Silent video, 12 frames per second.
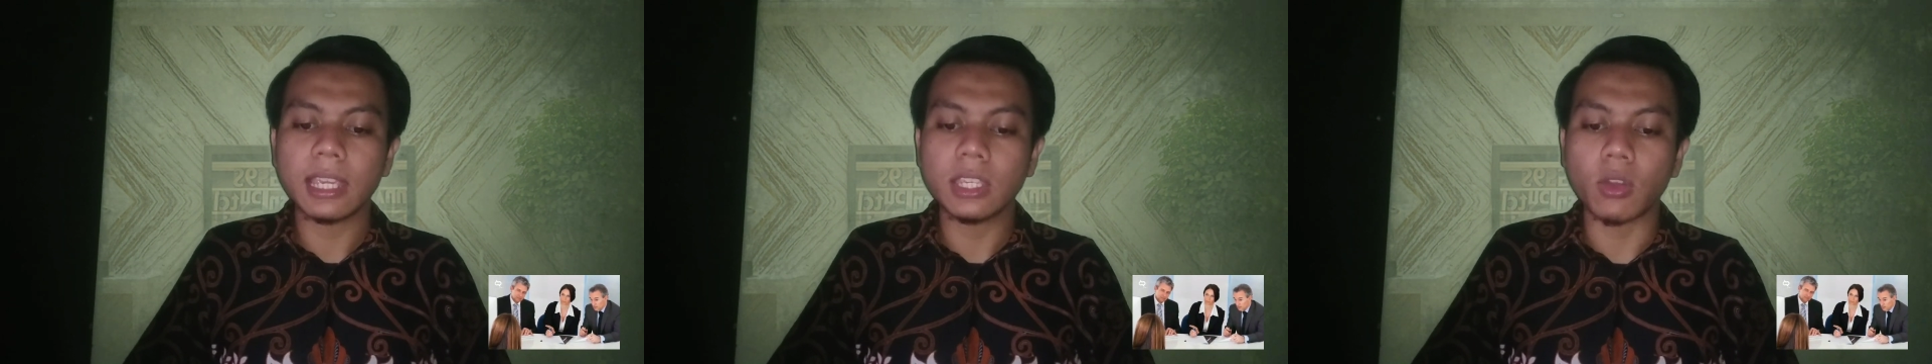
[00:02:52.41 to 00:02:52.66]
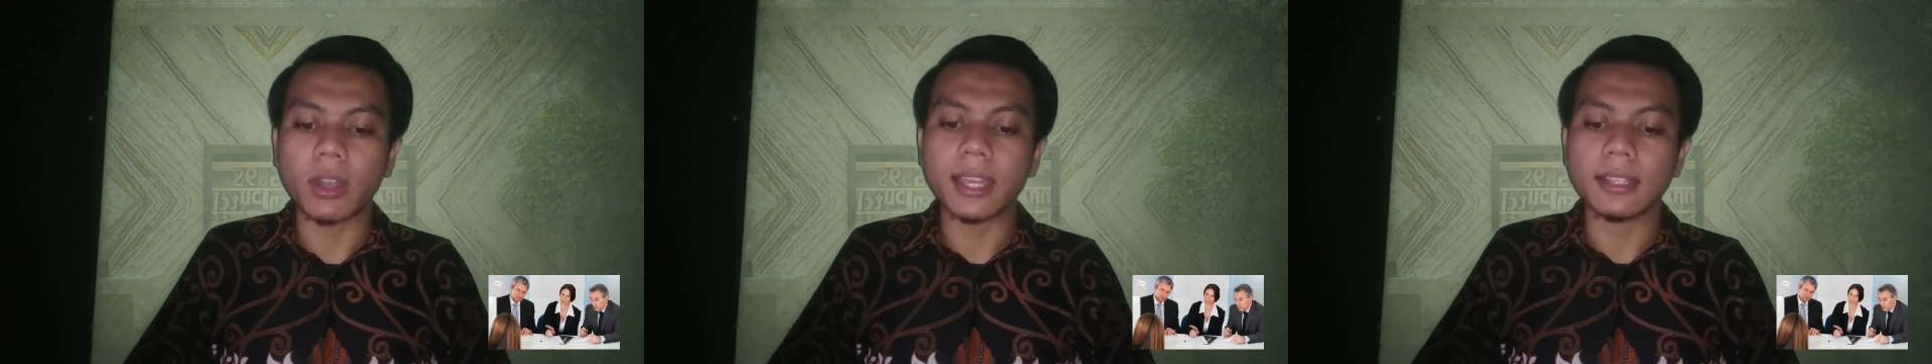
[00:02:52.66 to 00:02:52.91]

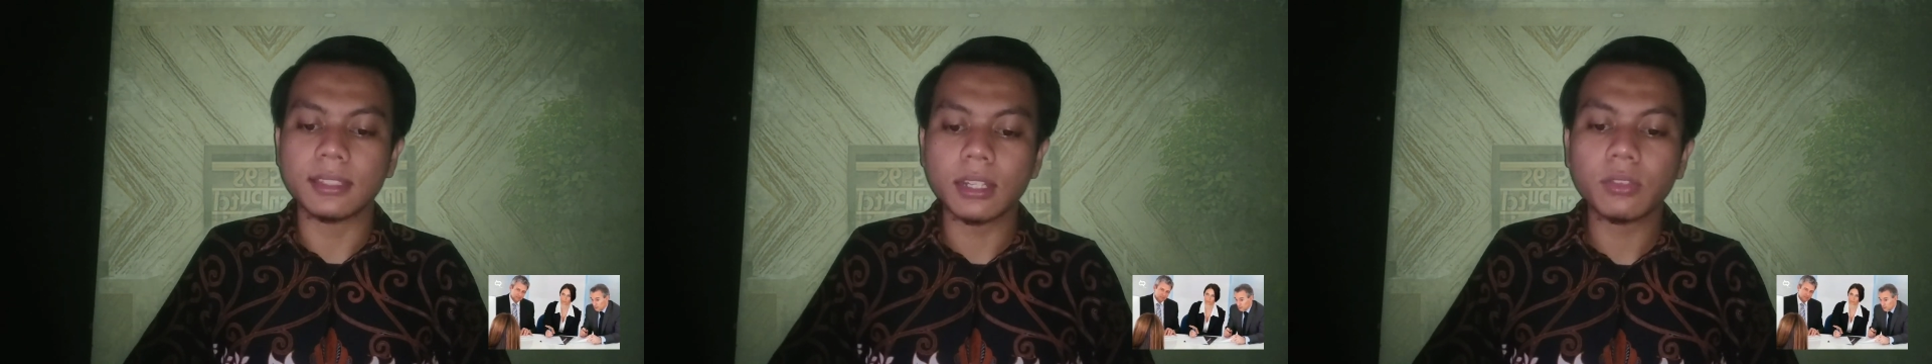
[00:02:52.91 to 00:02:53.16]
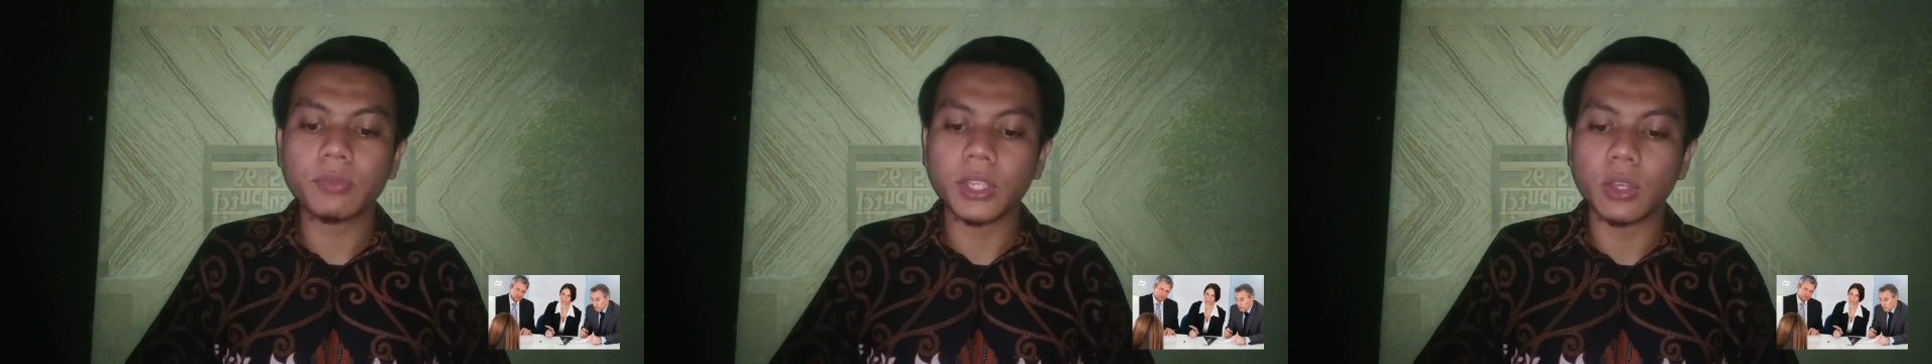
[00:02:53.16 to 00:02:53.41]
your
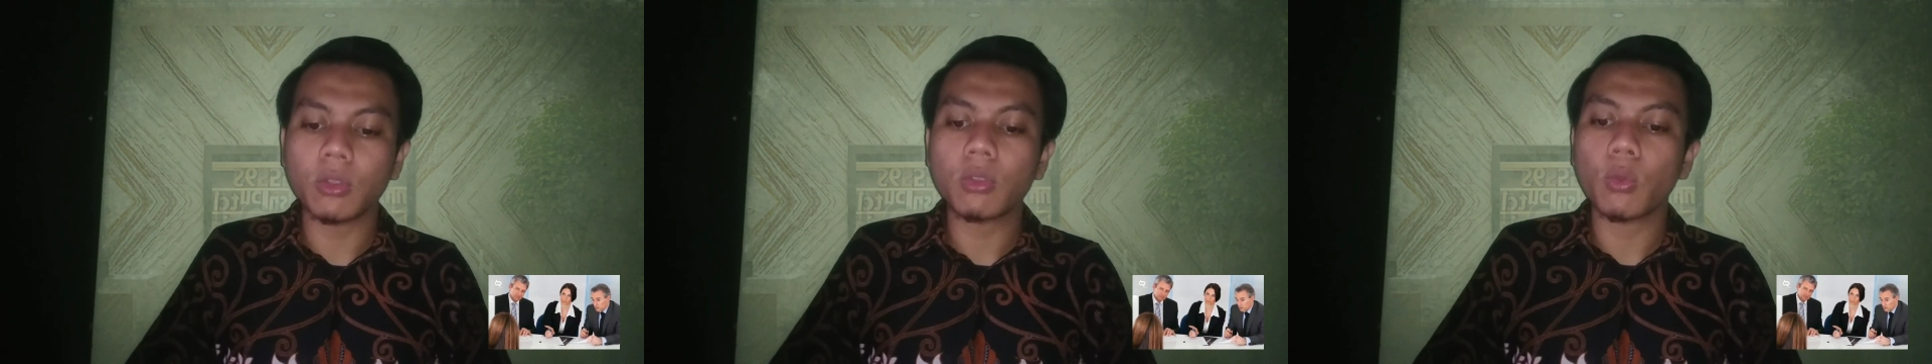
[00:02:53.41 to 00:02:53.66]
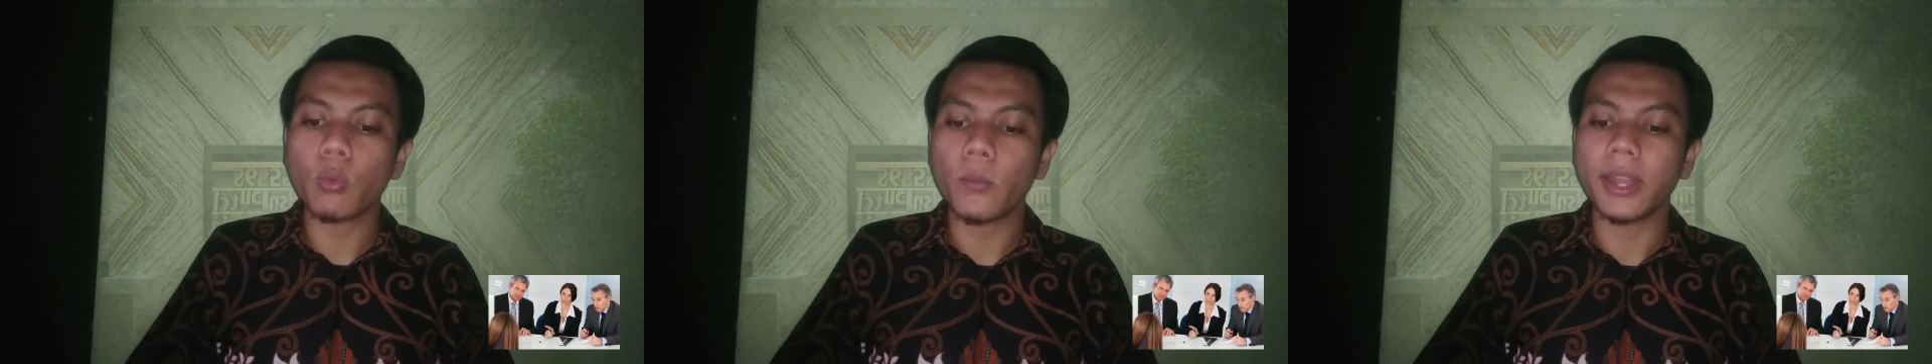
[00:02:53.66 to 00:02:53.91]

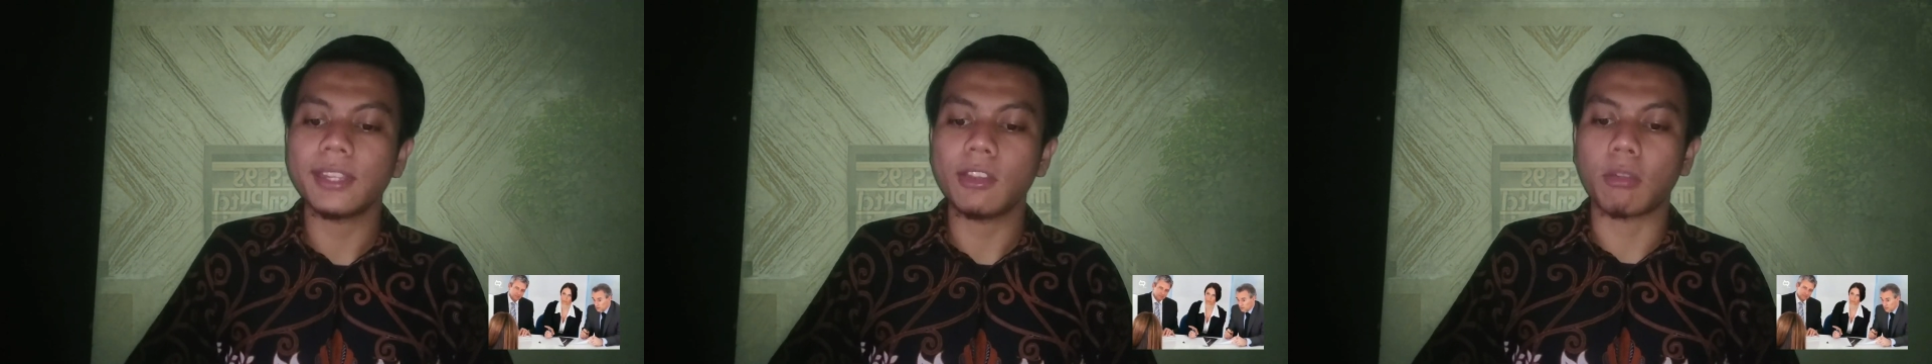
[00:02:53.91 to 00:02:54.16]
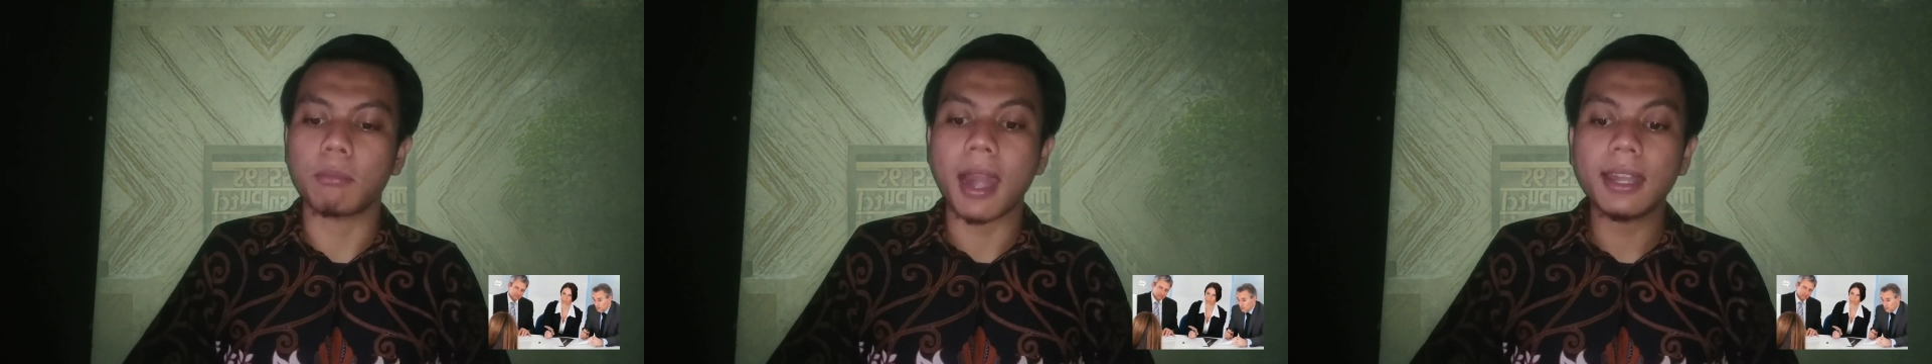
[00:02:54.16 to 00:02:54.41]
interview with
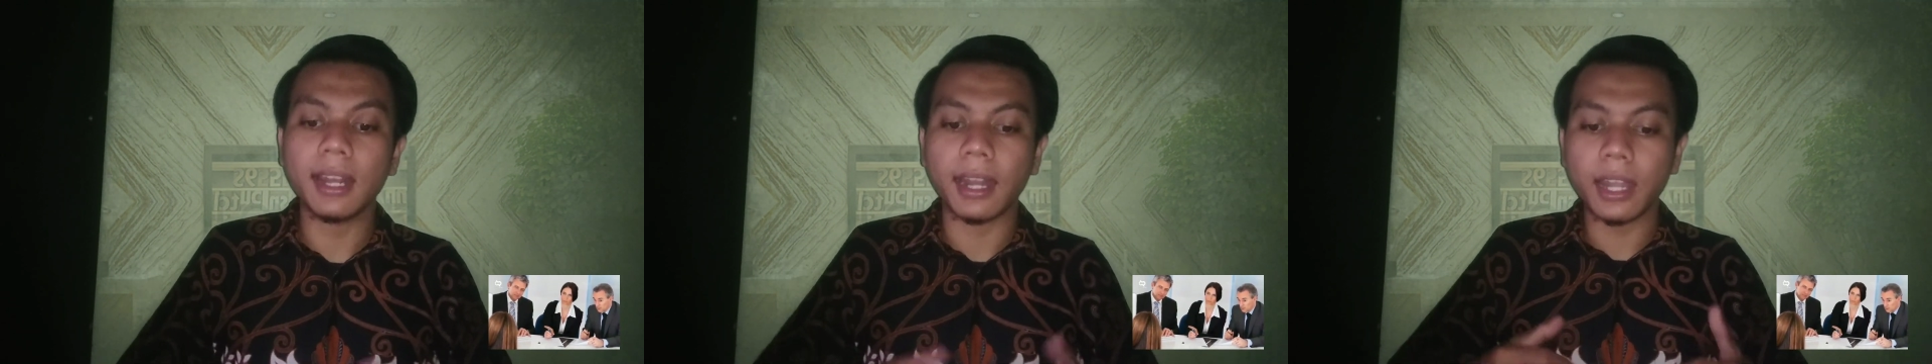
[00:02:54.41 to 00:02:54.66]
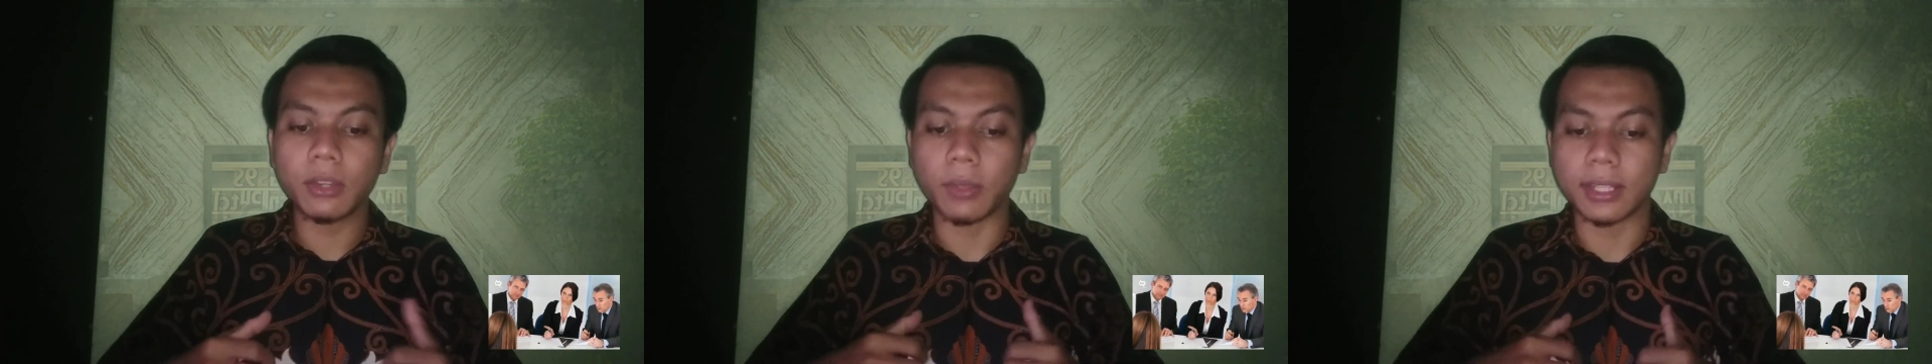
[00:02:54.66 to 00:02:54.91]
your body
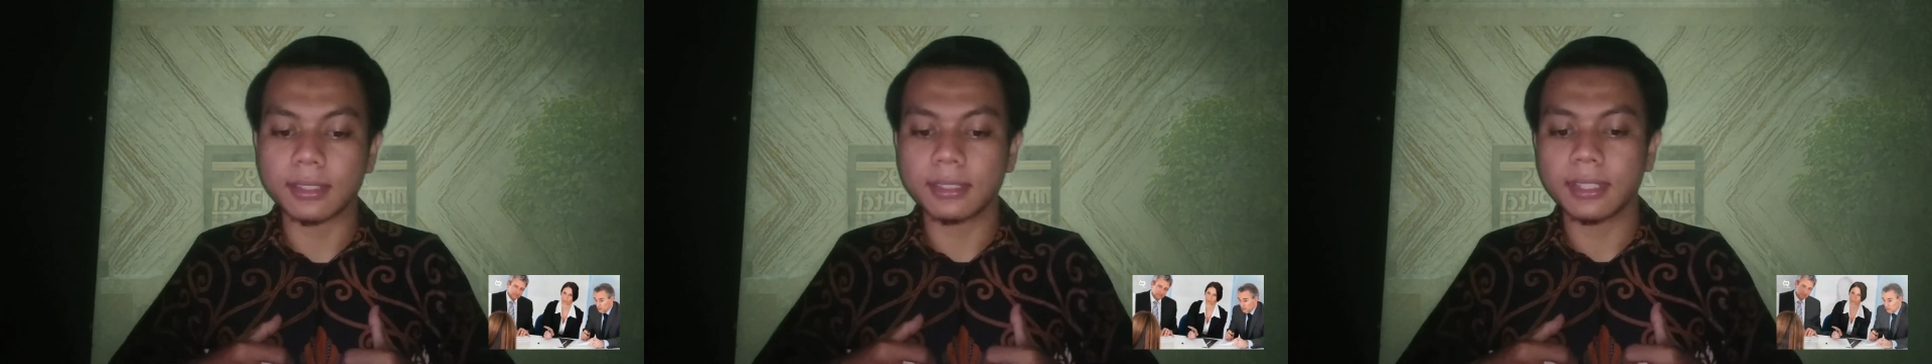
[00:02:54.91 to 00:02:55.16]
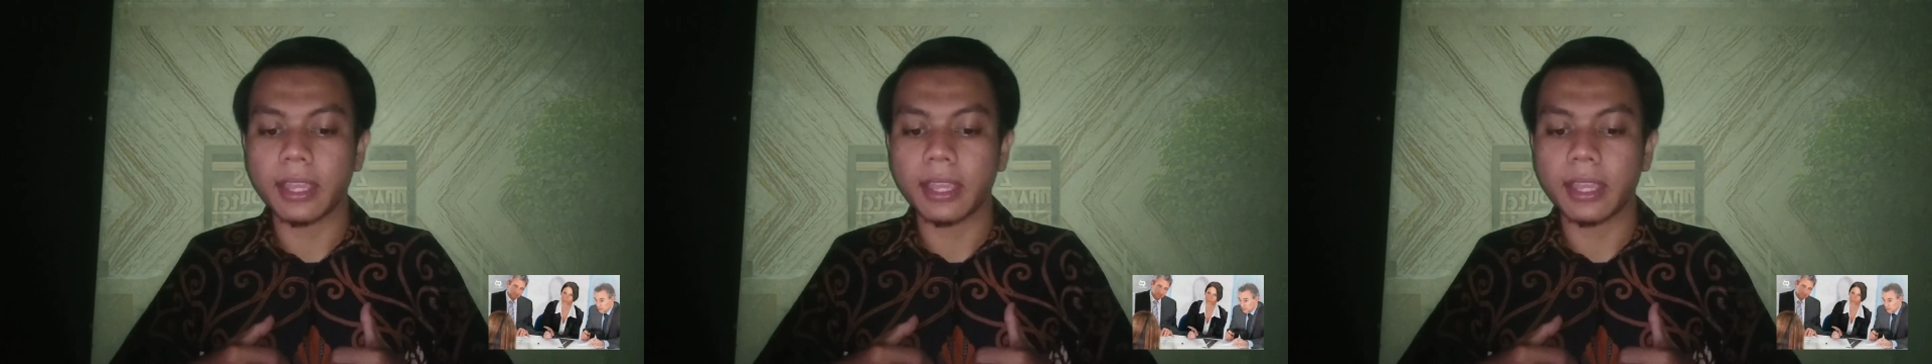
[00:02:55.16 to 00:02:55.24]
language.